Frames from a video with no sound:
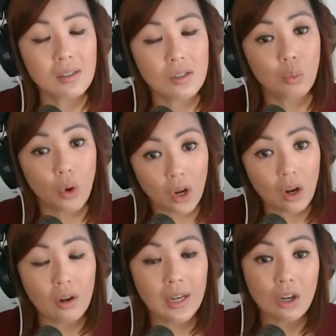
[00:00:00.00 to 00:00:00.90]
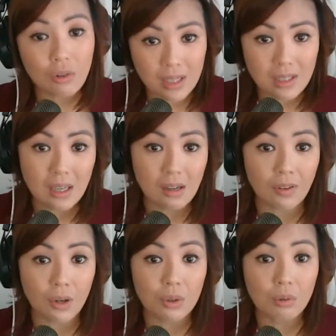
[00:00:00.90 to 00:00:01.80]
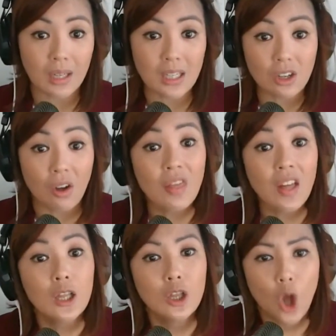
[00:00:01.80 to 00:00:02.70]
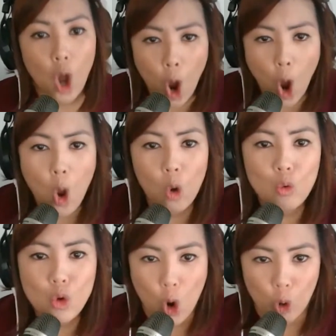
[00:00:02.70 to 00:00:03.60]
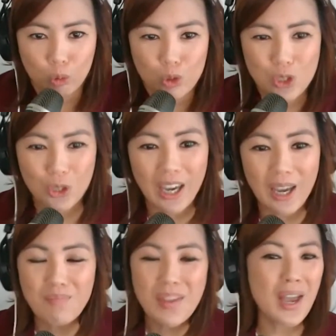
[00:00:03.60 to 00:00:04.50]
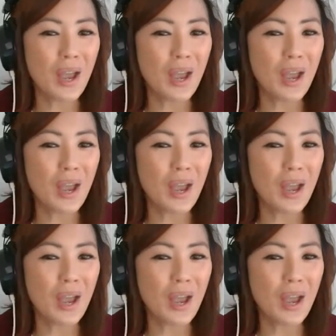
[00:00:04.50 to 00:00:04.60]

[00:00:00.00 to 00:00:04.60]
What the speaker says: us to work on increasing our vocal range on the low notes, okay?